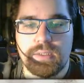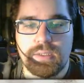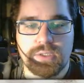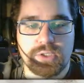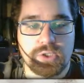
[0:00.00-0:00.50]

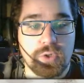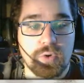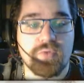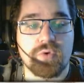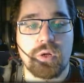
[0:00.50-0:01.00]
So
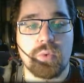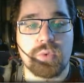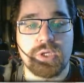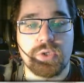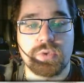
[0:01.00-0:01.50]
overall, we
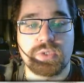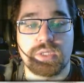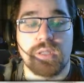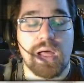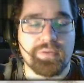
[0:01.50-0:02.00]
use a
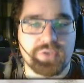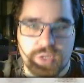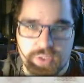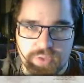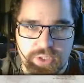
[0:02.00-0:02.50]
lot of
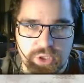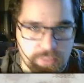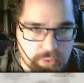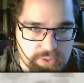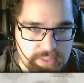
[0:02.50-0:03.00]
trainers and
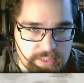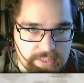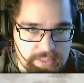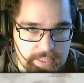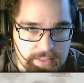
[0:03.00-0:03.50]
supporters in this
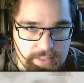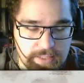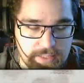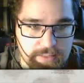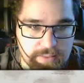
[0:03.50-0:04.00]
deck,
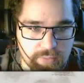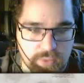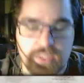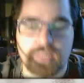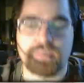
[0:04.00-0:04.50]
and when
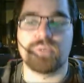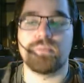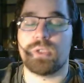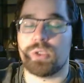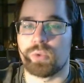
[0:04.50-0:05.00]
it comes to
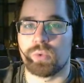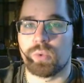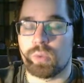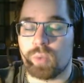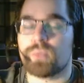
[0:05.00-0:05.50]
Mew,
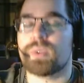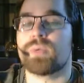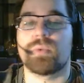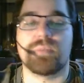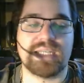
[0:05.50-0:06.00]
what we
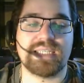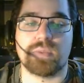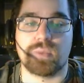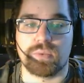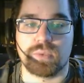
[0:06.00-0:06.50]
replaced it
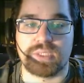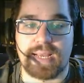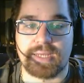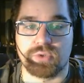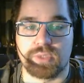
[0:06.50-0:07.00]
with was
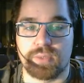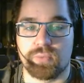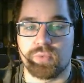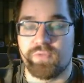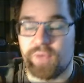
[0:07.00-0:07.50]
actually
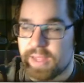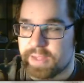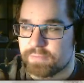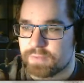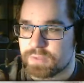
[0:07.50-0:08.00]

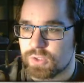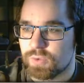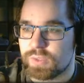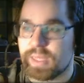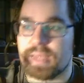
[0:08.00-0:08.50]
Revive, so
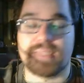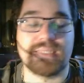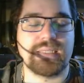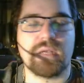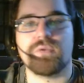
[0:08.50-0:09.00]
that
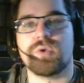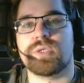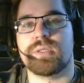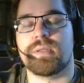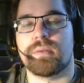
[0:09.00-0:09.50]
instead of
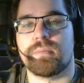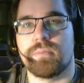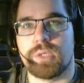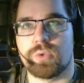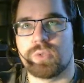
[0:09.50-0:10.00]
using the
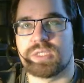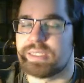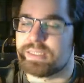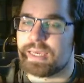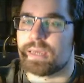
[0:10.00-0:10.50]
Mew as an
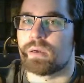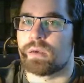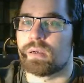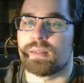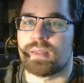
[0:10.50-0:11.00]
attacker,
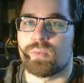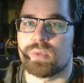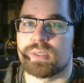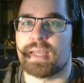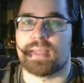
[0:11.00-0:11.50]
and then
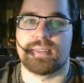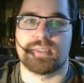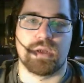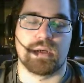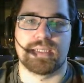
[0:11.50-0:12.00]
when that gets
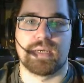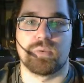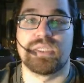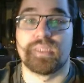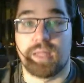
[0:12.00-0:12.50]
knocked out, we
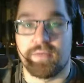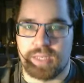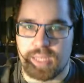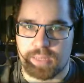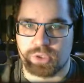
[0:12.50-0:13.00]
still have a
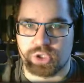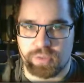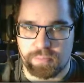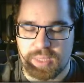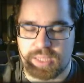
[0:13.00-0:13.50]
Nightmarsh on the
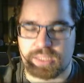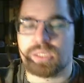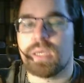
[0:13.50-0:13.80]
bench,